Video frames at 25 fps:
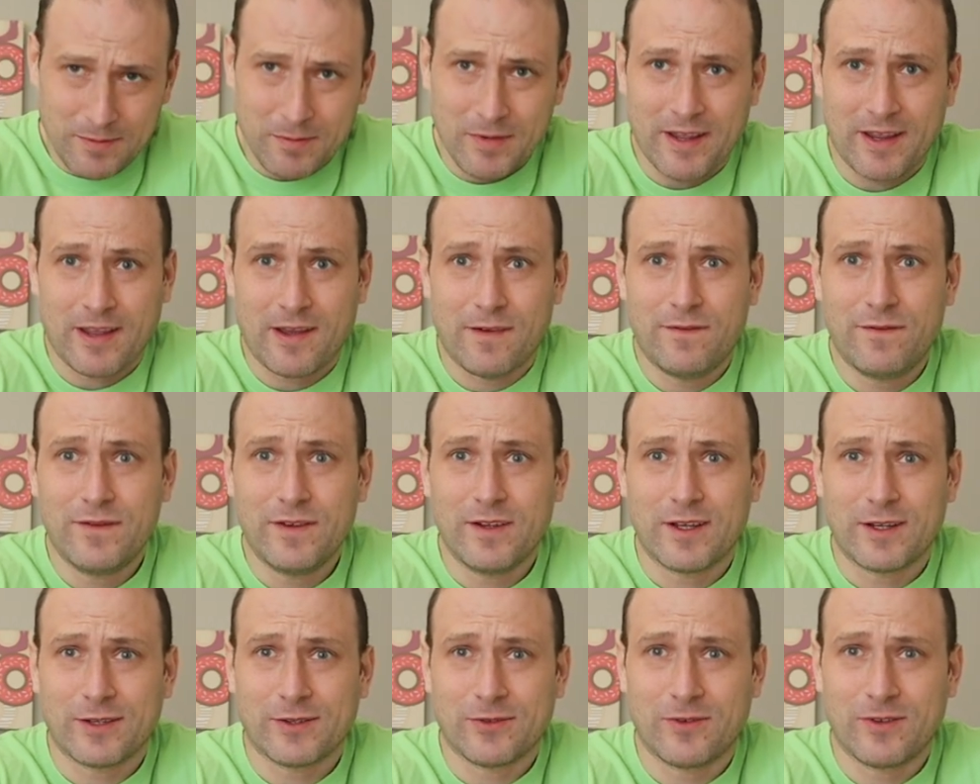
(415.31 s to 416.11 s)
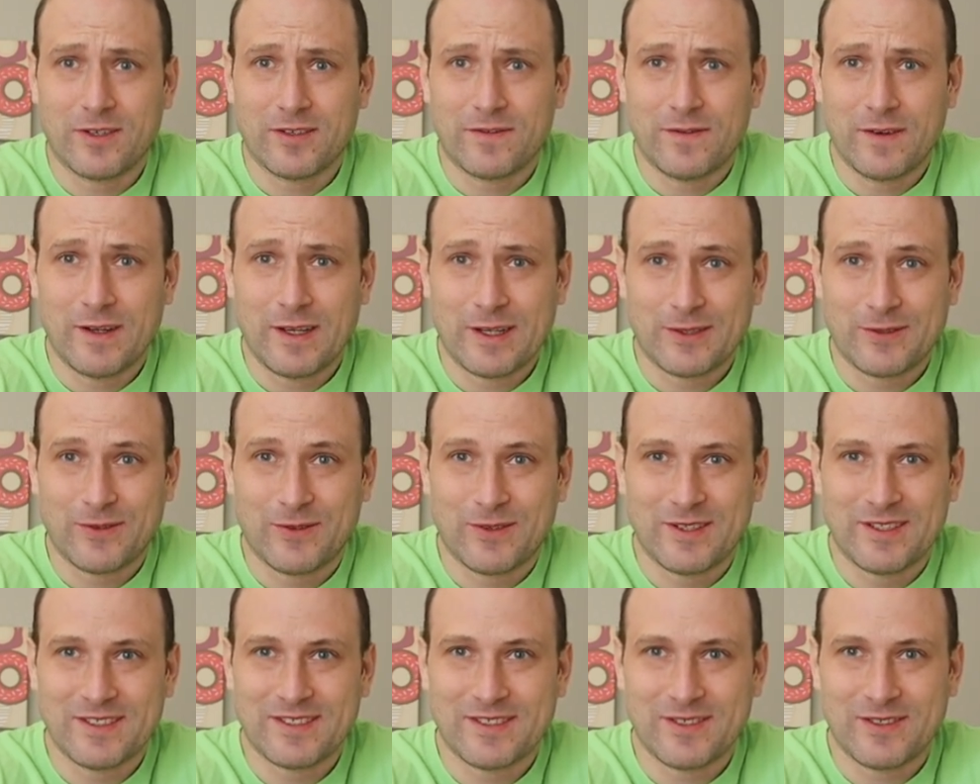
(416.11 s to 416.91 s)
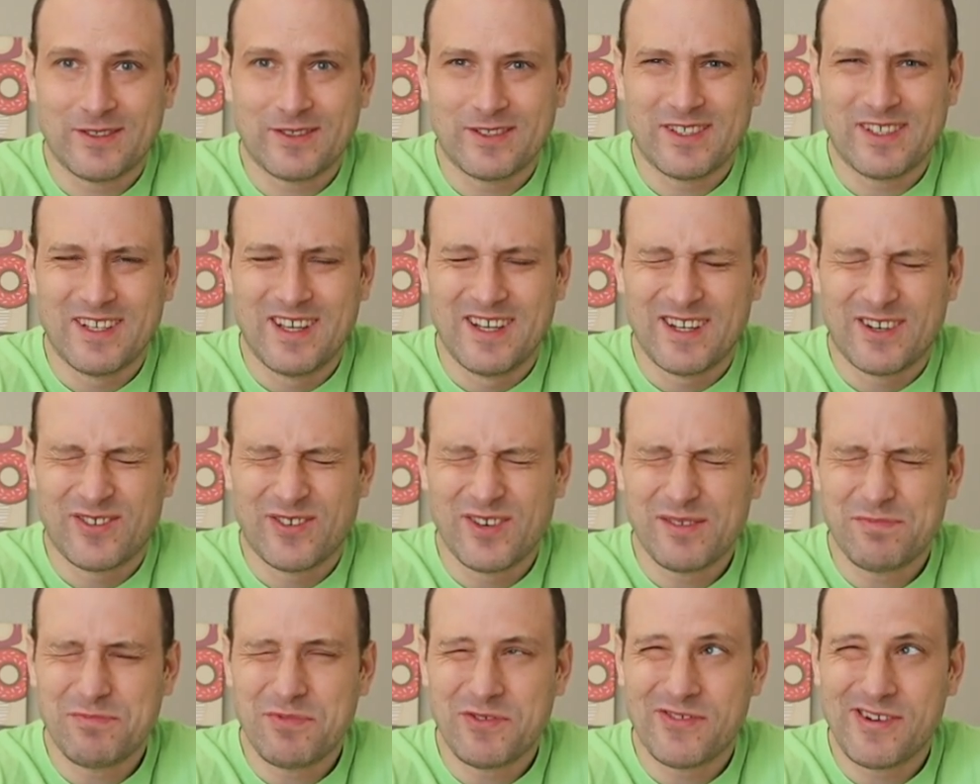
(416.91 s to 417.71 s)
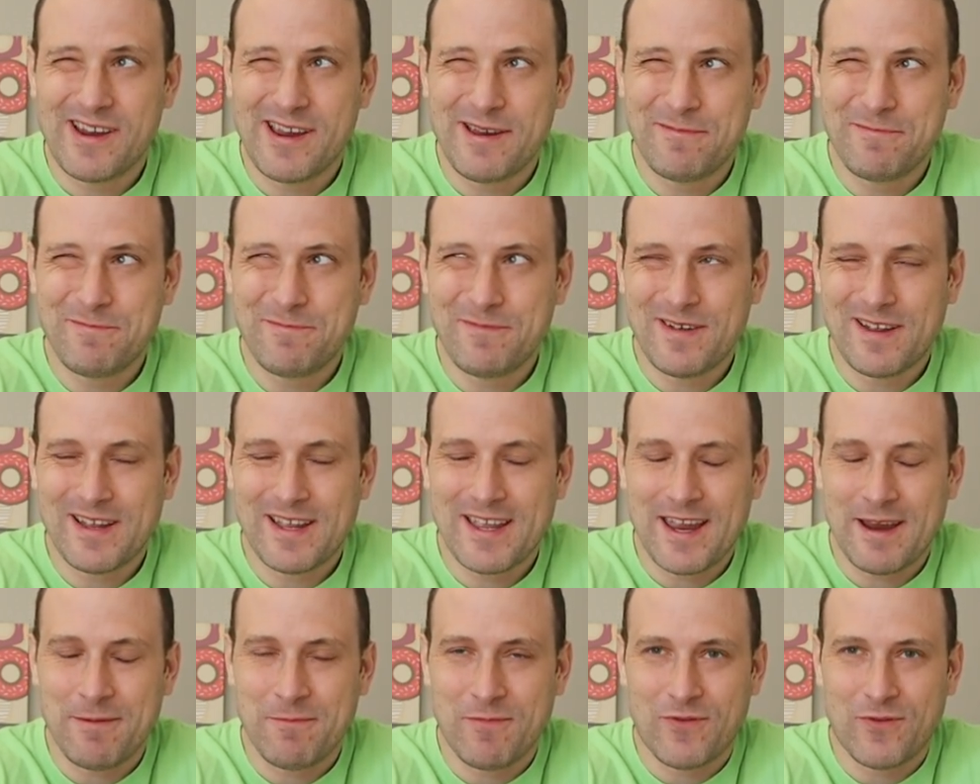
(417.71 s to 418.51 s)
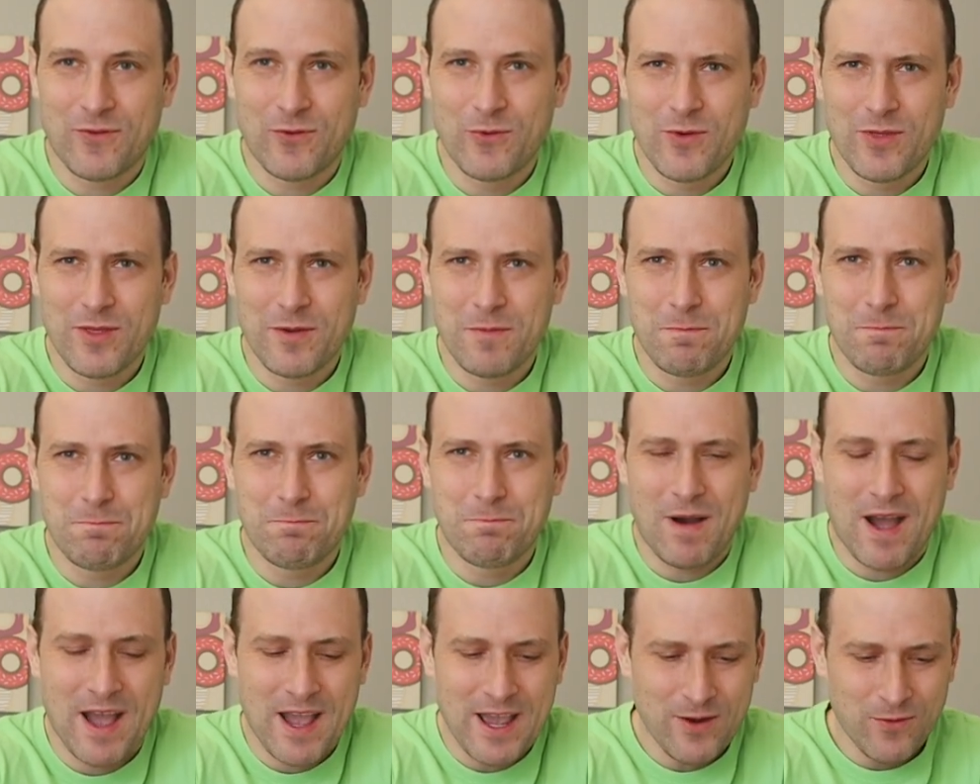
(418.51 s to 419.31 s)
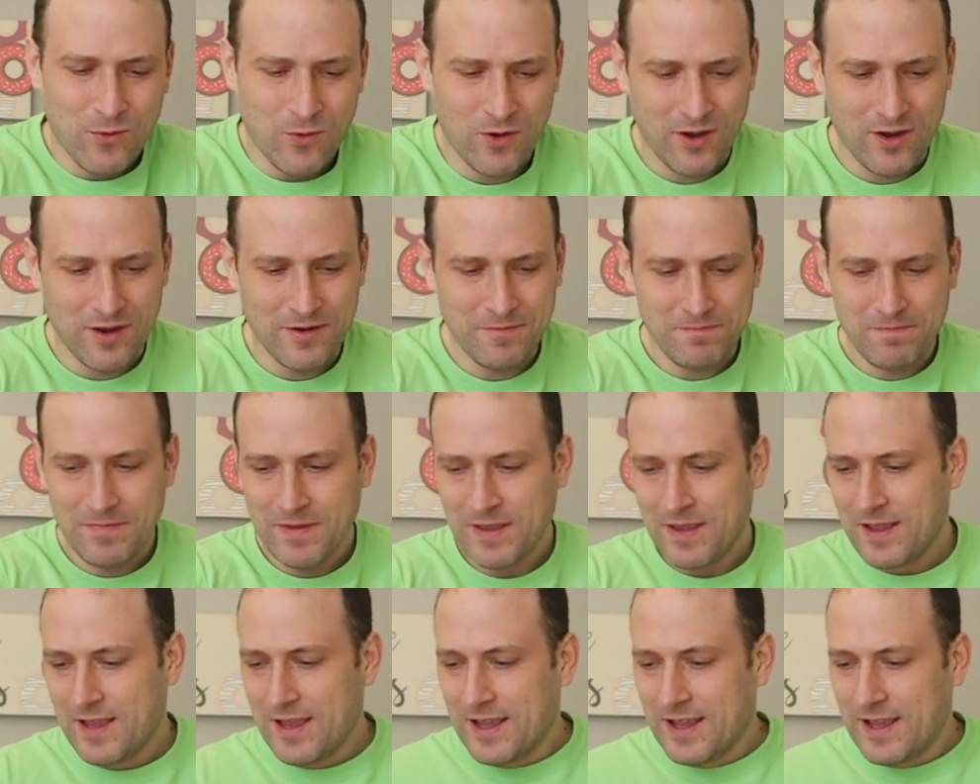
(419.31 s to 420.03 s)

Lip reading: I'm like, I feel like donuts. So, Krispy Kreme came through with a buy one.